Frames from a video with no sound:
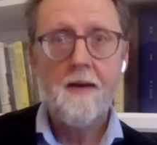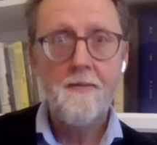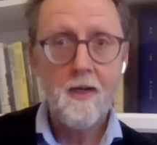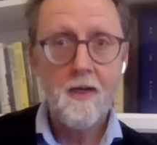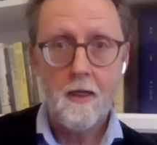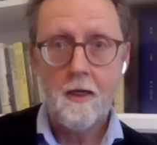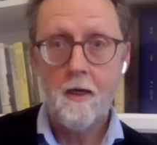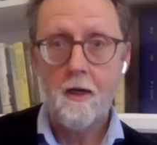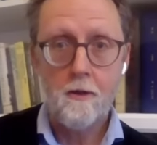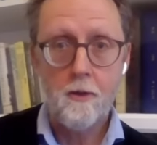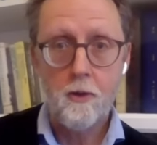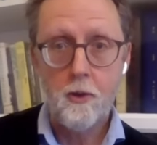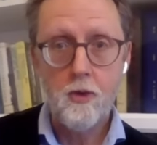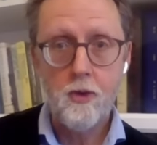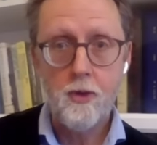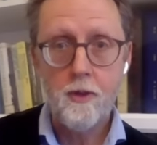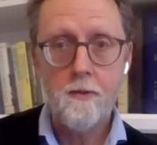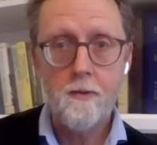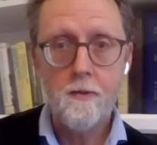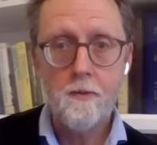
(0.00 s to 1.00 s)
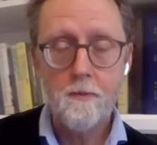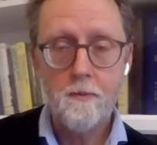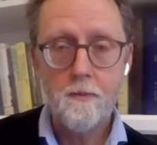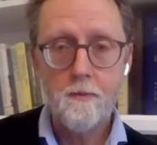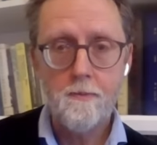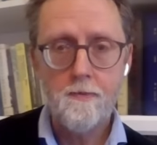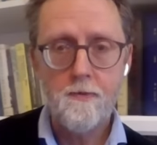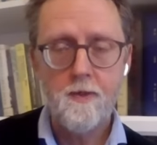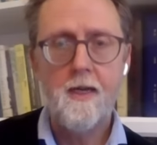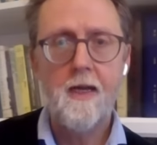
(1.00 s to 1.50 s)
we have a conclusion,
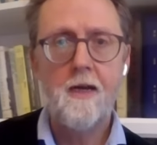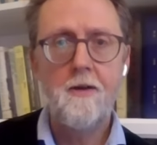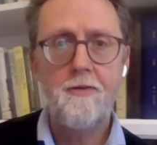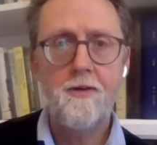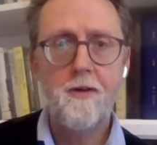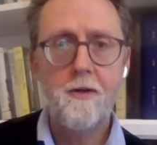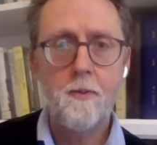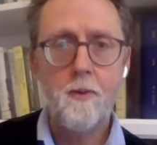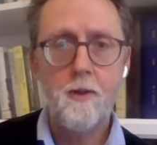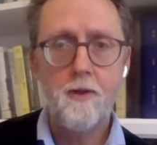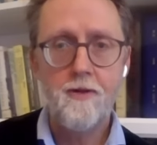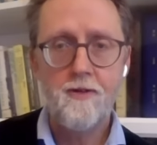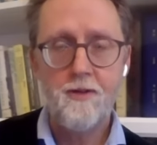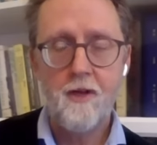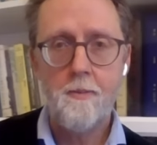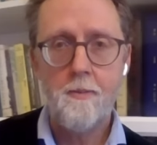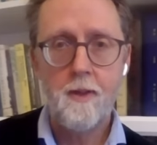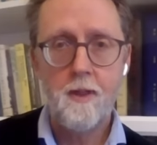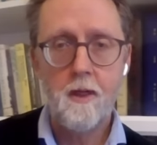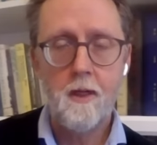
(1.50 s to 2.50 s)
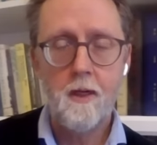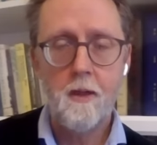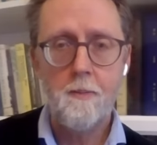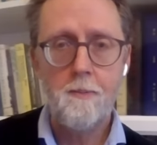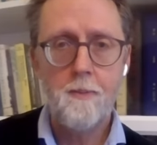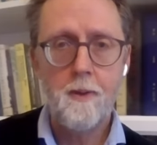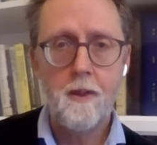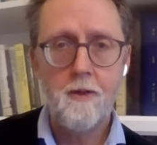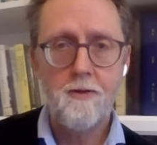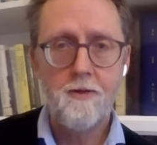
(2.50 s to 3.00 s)
Vanessa, which is coming
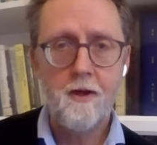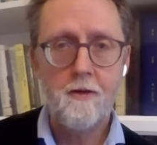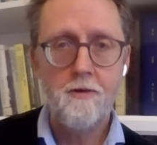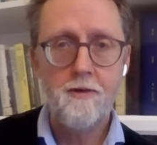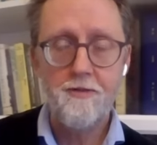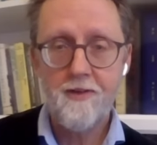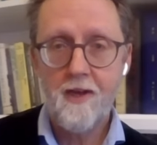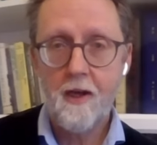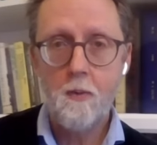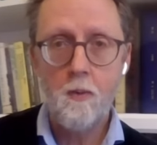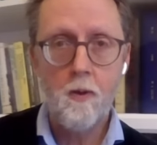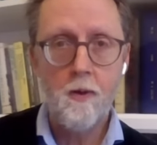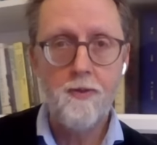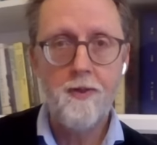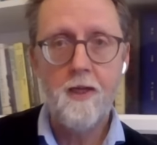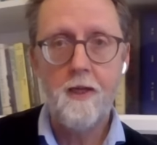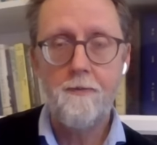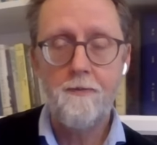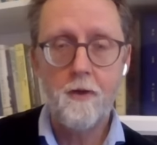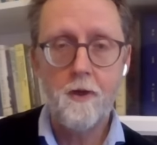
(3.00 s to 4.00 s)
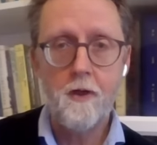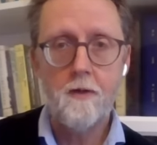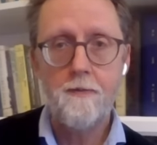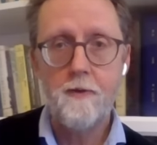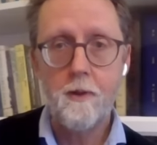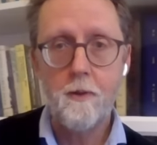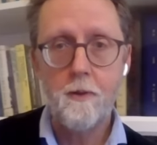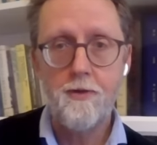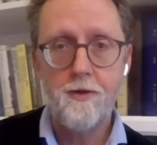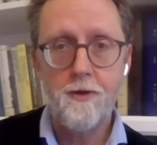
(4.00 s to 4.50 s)
up, because I'll just say one thing for your
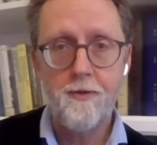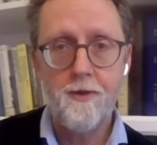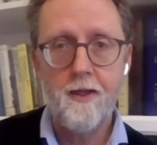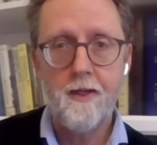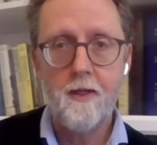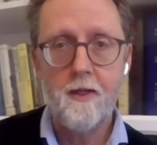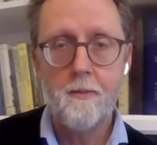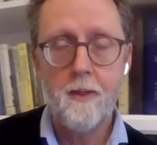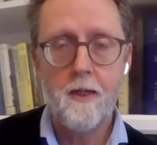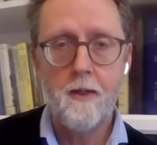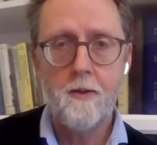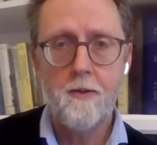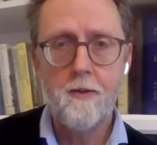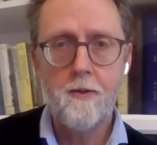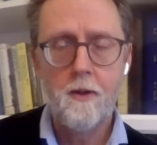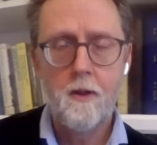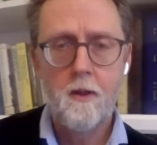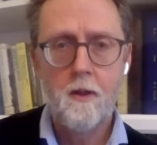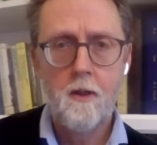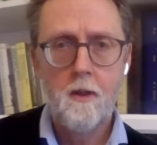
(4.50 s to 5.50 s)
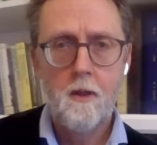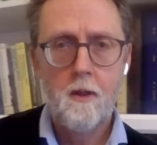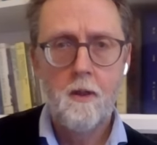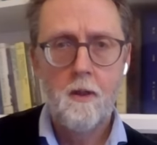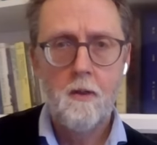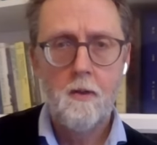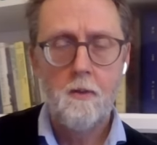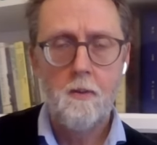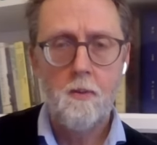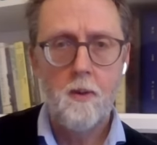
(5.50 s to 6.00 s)
viewers to think about.
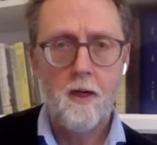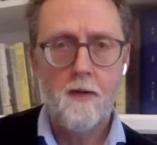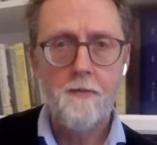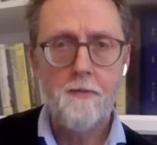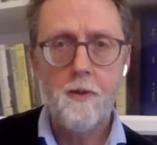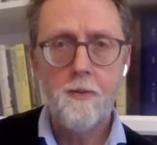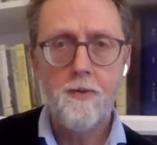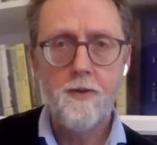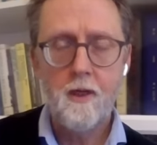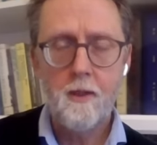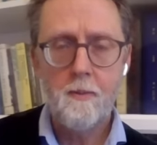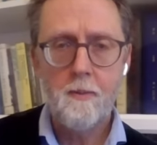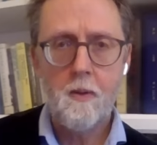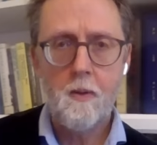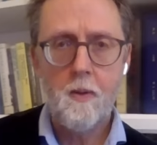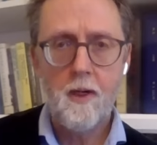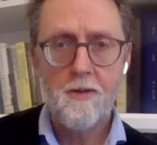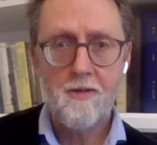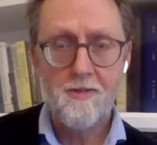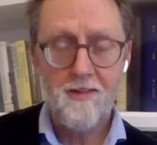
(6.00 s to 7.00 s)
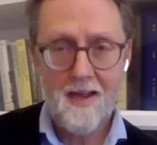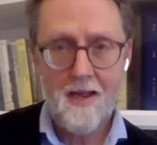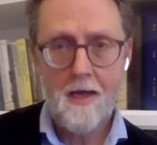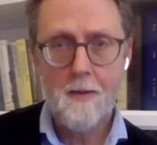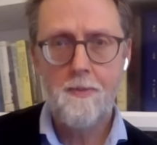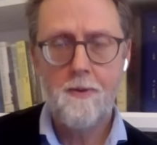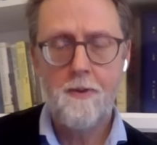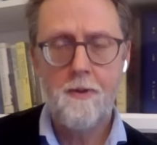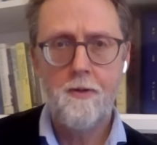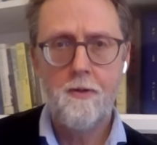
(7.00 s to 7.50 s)
Whatever you think about what has
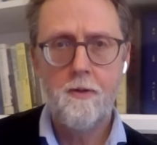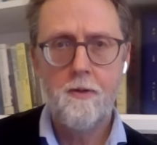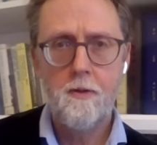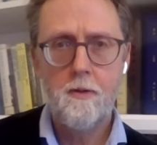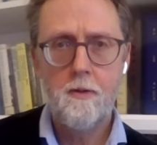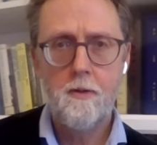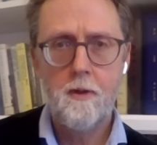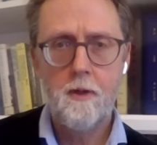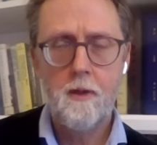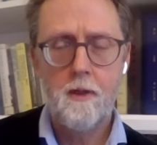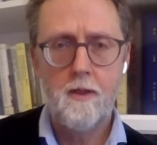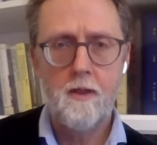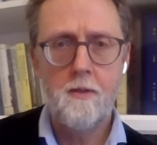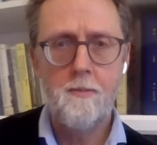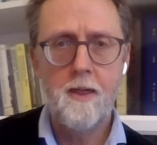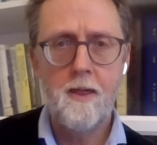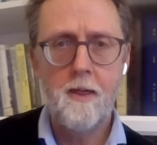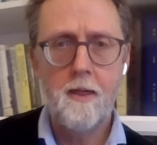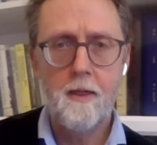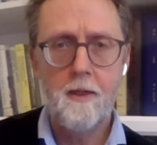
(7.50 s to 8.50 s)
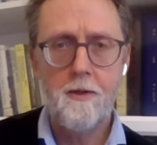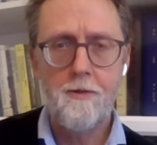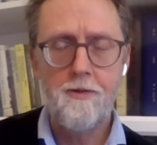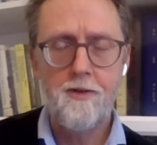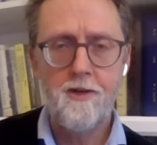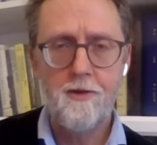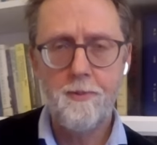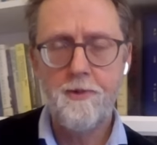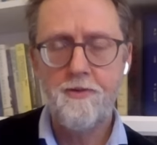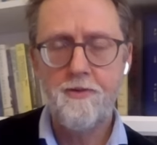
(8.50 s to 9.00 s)
happened, in the Middle
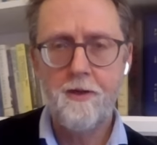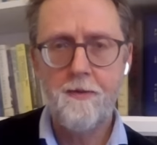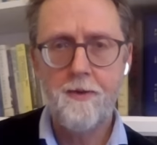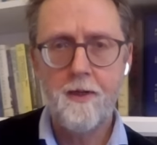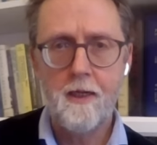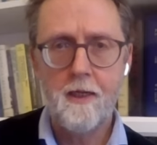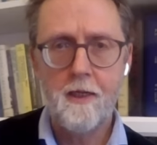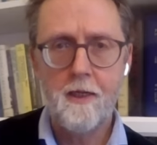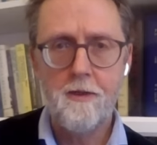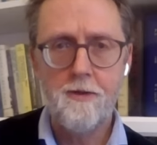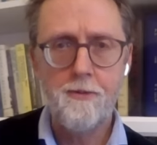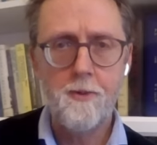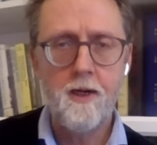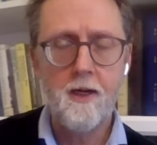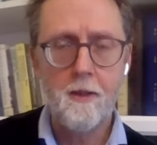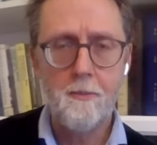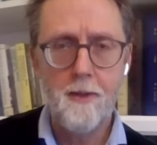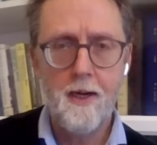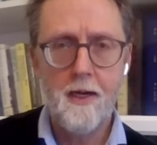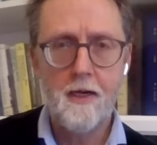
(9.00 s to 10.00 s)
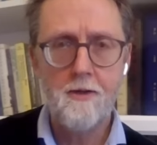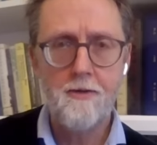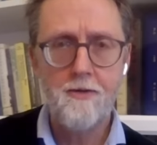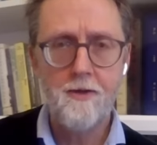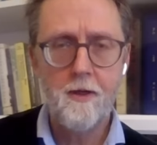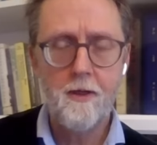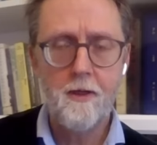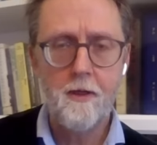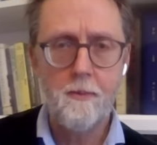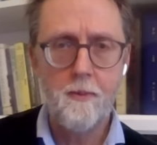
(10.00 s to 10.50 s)
East, and specifically Israel and
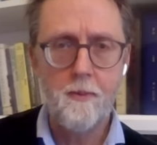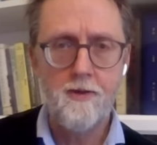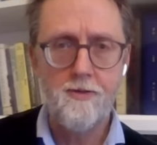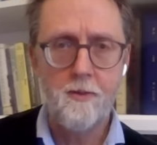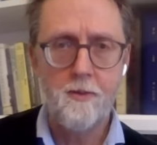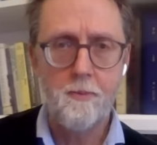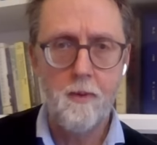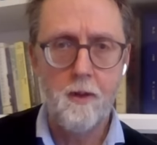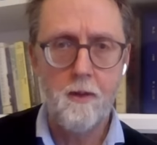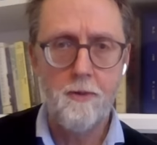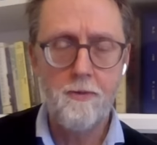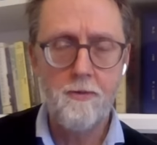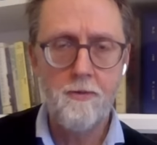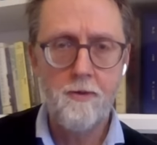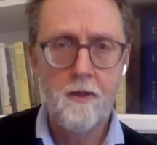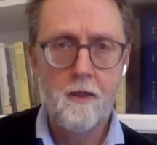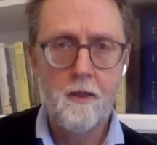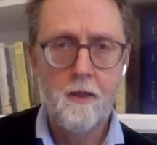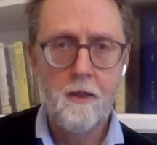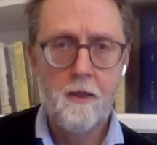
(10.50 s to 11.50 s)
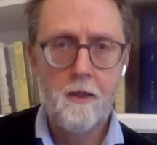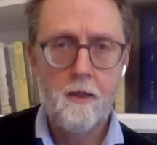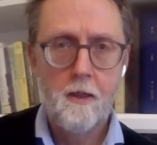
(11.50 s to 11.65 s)
Palestine in recent months.